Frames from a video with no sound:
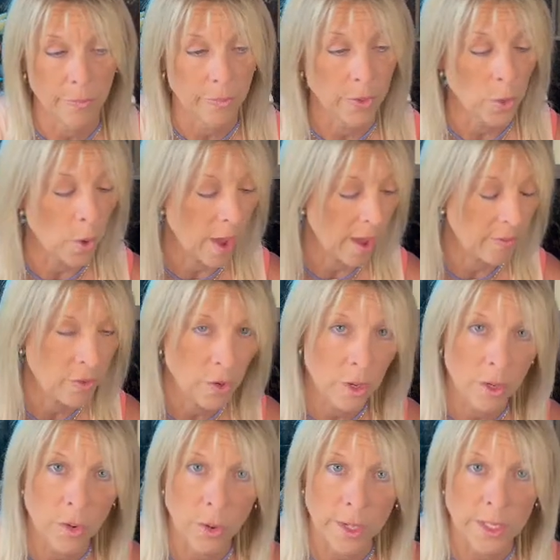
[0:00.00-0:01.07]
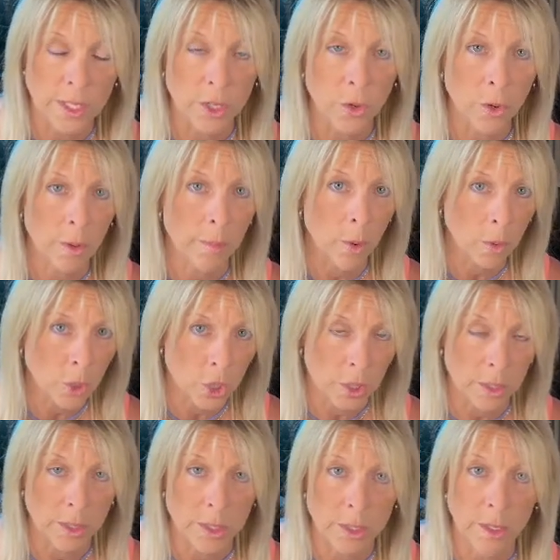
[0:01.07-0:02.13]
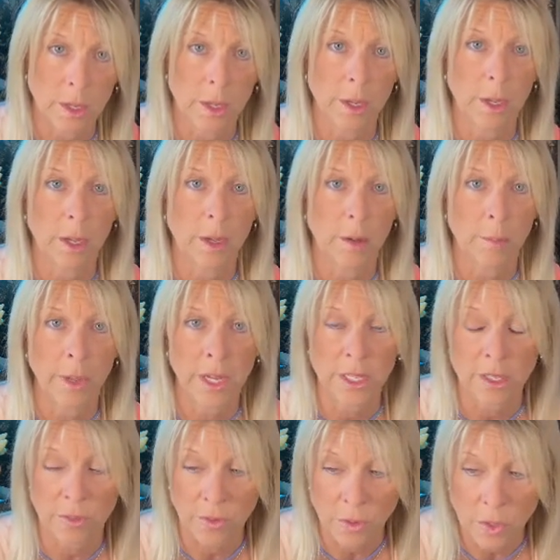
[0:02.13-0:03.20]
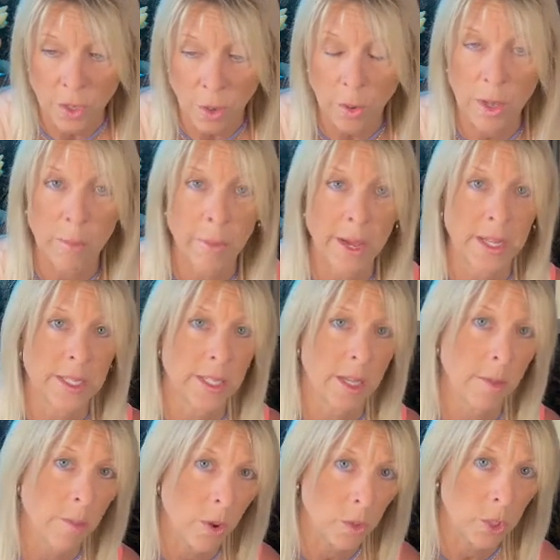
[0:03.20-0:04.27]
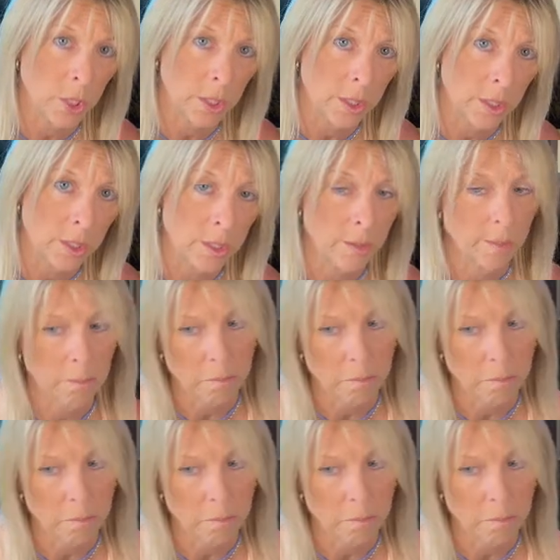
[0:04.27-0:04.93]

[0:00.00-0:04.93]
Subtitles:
You have to address your emotions, because if you don't get past the emotions,